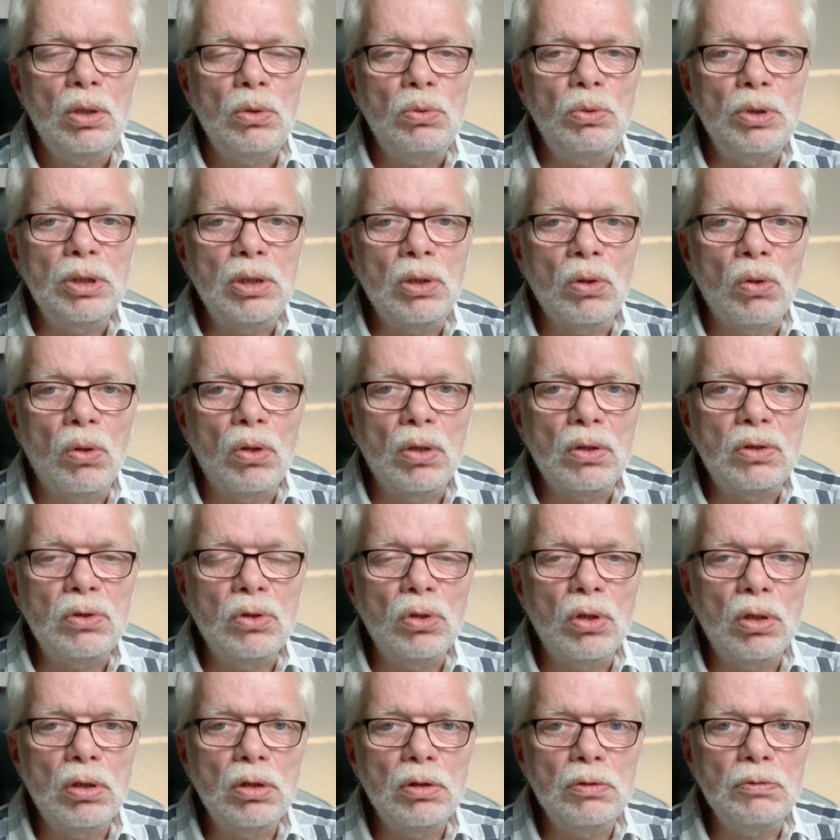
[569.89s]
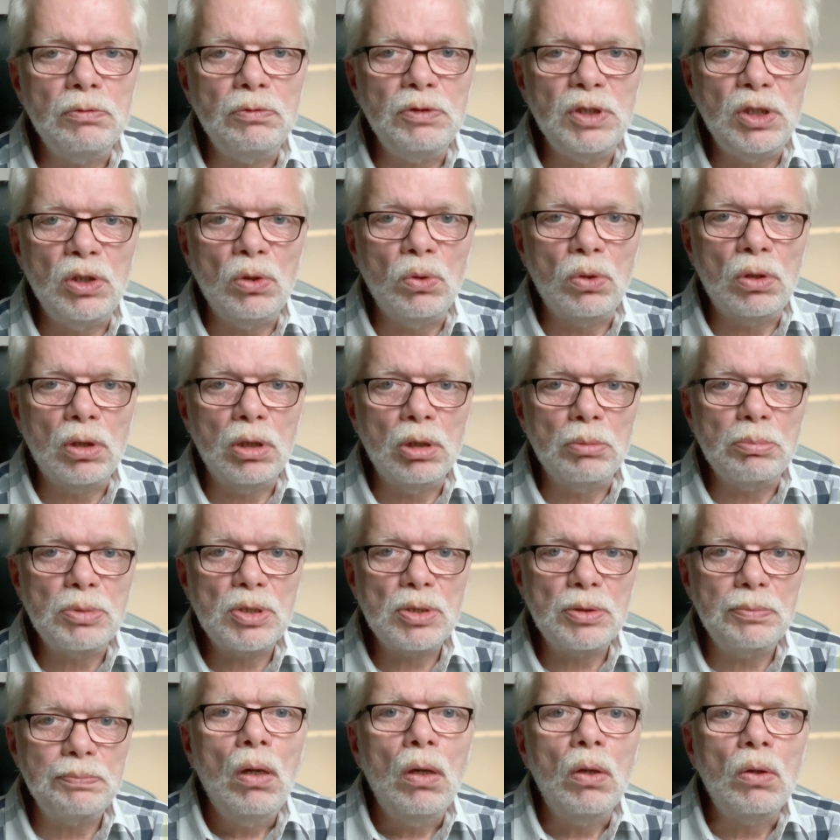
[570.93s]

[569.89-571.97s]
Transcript: record your video clips.